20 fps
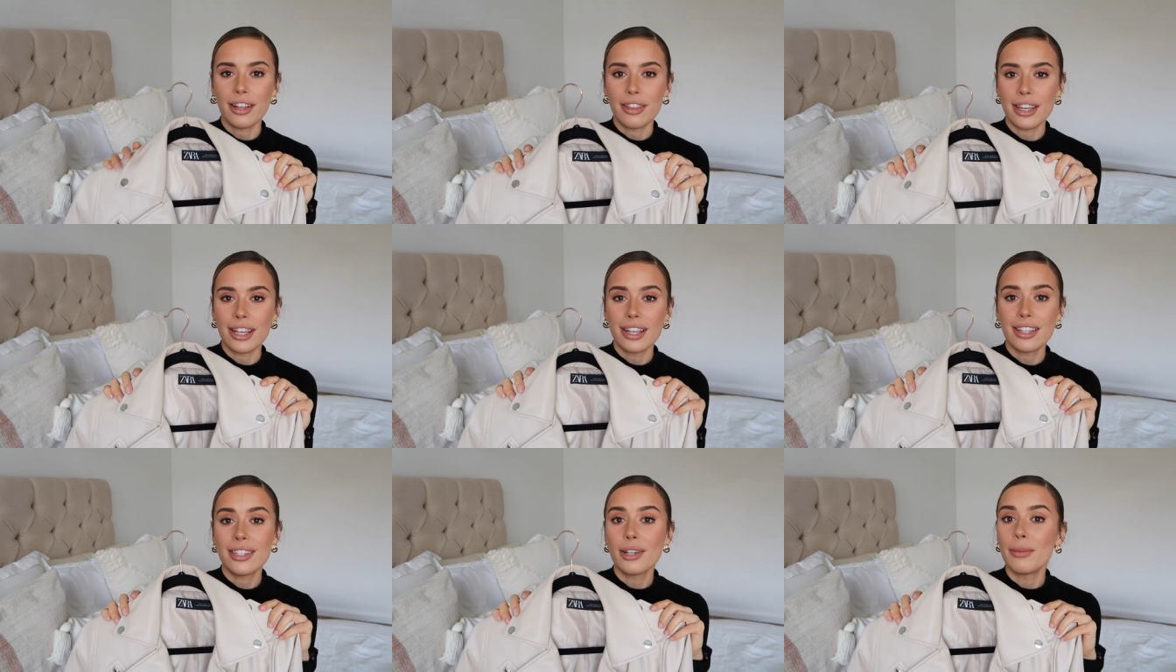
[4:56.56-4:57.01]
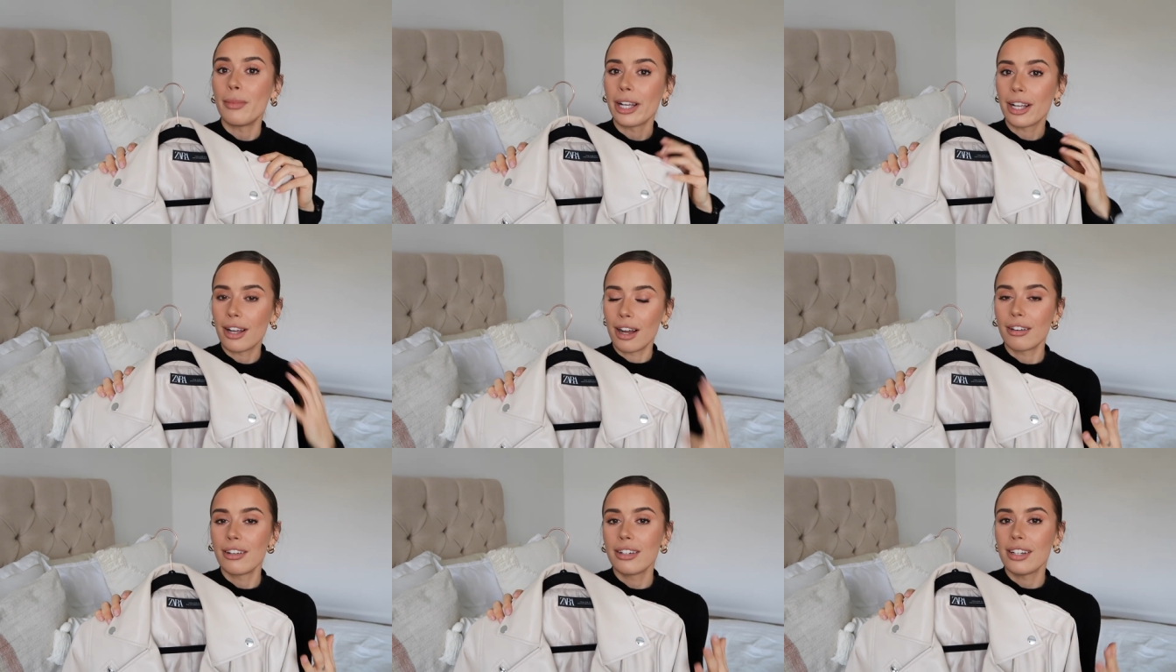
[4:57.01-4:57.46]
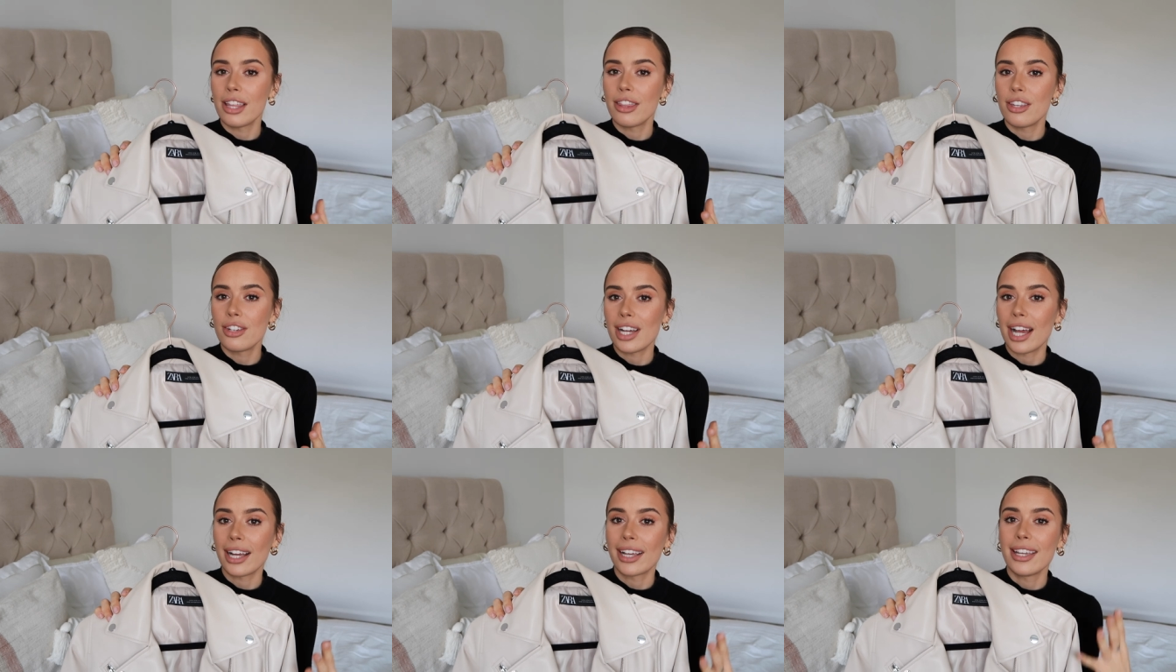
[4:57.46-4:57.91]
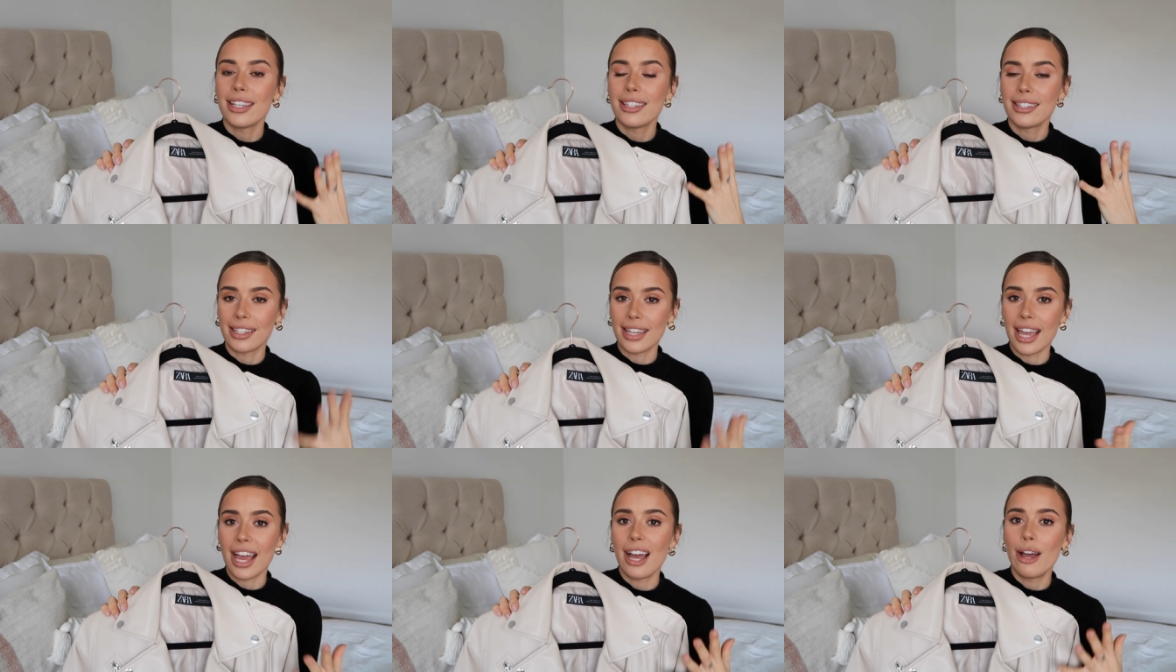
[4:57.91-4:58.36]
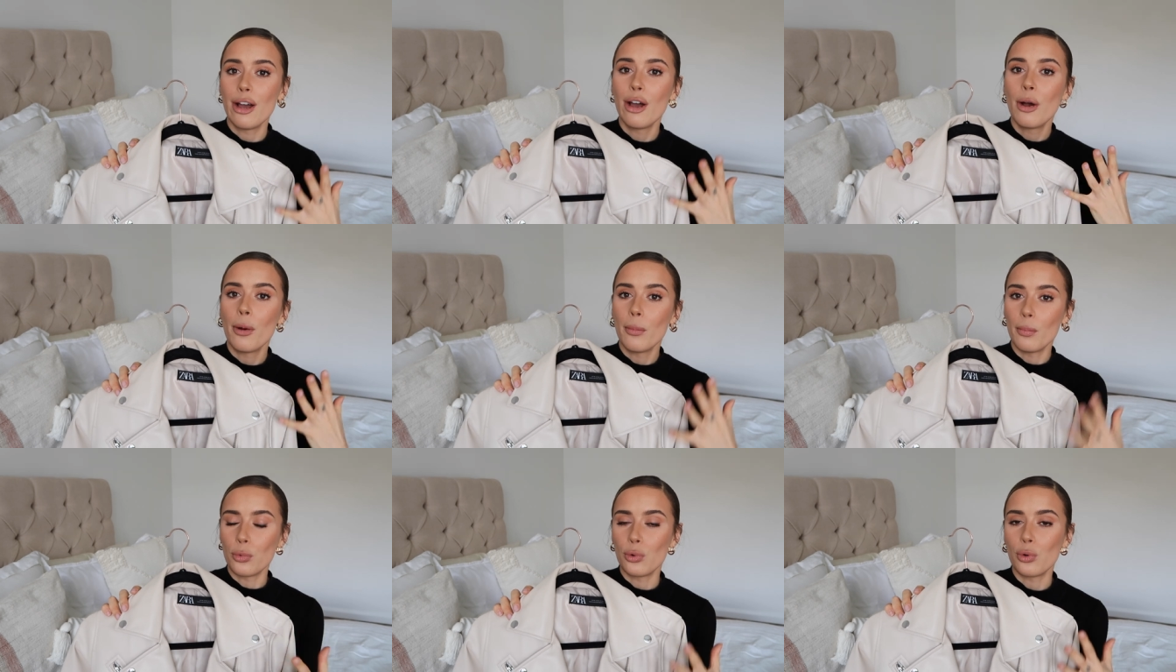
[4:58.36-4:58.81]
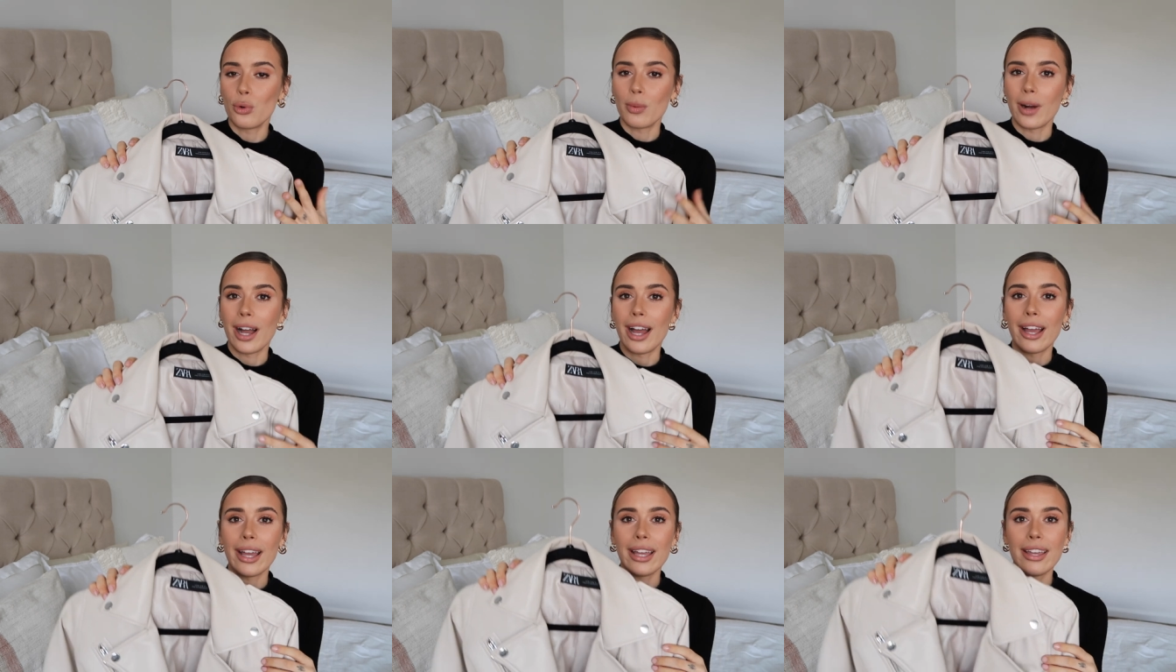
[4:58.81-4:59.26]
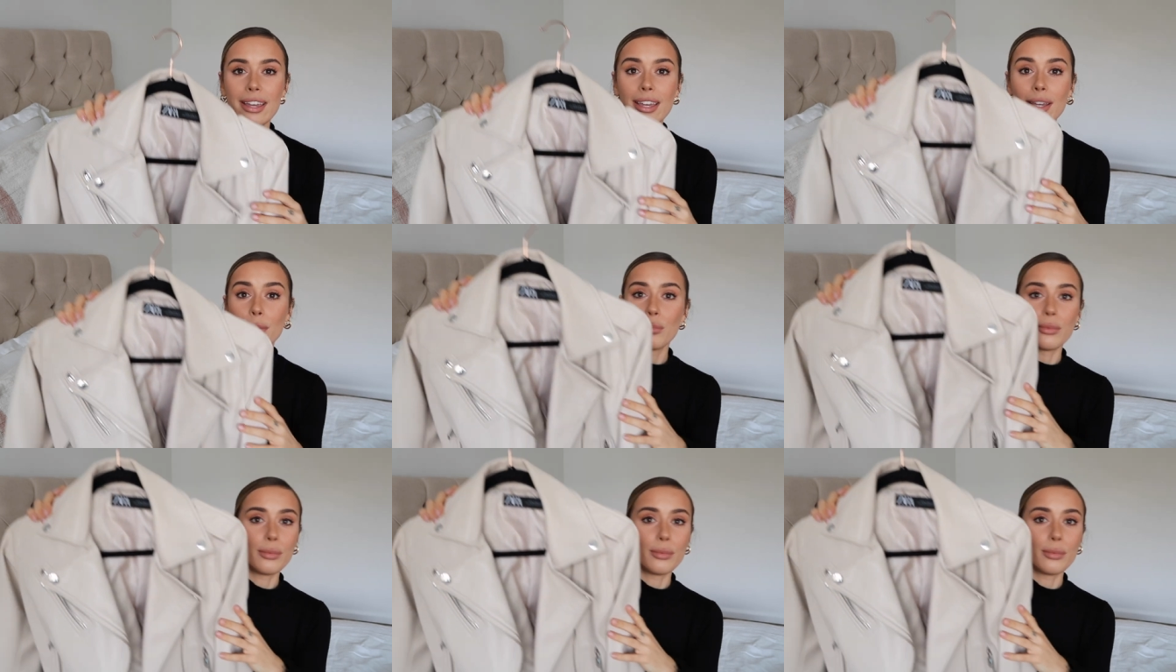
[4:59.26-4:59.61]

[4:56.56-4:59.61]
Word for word: and I think until my current leather jackets get more wear